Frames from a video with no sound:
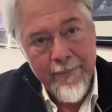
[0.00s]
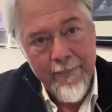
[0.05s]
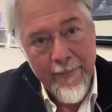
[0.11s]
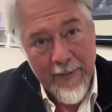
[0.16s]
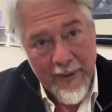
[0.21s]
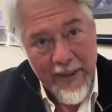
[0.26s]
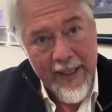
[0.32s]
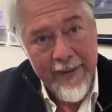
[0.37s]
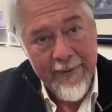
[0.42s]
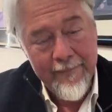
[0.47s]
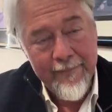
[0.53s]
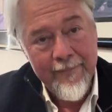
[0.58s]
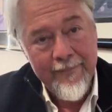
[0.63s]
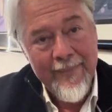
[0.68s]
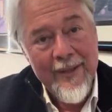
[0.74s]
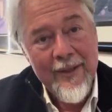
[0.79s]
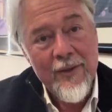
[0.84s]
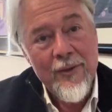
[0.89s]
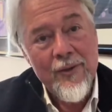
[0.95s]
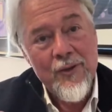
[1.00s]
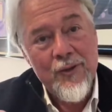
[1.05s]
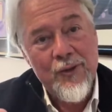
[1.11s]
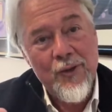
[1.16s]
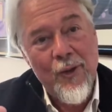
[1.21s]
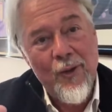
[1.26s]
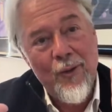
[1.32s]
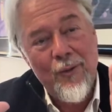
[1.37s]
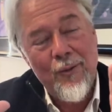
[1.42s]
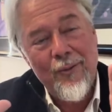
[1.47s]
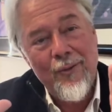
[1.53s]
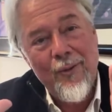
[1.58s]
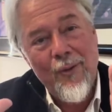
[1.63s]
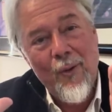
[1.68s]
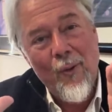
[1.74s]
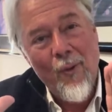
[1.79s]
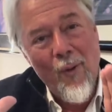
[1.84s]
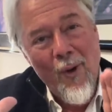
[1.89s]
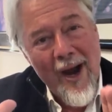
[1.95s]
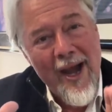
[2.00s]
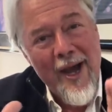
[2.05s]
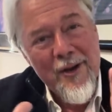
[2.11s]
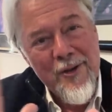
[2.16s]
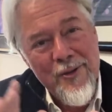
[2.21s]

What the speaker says: Okay? So why are